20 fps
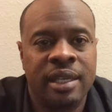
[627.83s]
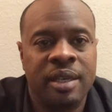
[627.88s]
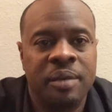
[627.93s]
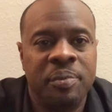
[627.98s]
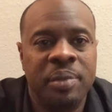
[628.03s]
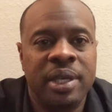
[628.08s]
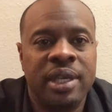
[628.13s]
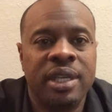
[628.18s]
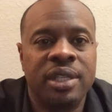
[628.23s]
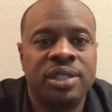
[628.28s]

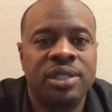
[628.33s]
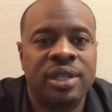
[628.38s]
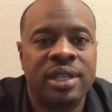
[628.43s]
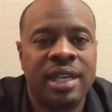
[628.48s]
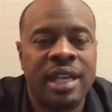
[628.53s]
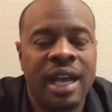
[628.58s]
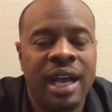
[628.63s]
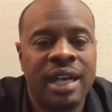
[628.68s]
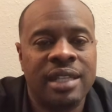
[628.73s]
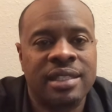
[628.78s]
because you're
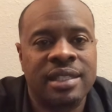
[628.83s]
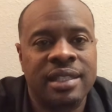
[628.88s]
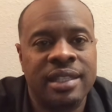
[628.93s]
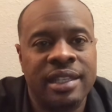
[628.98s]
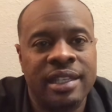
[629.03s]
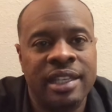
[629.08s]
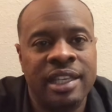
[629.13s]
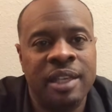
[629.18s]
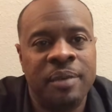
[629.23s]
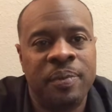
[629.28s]
constantly
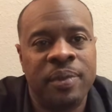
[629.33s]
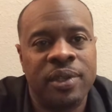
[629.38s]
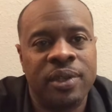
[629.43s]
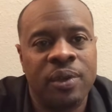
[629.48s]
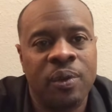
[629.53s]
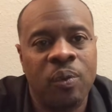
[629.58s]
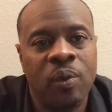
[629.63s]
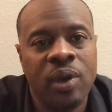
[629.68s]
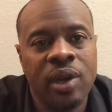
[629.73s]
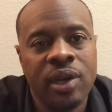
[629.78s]
keeping your
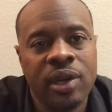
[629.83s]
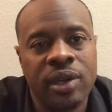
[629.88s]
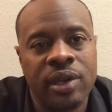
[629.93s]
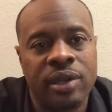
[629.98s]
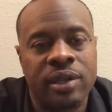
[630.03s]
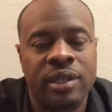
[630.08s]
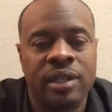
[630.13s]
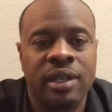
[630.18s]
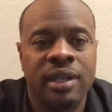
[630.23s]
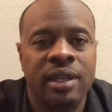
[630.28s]

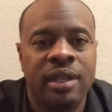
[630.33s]
word.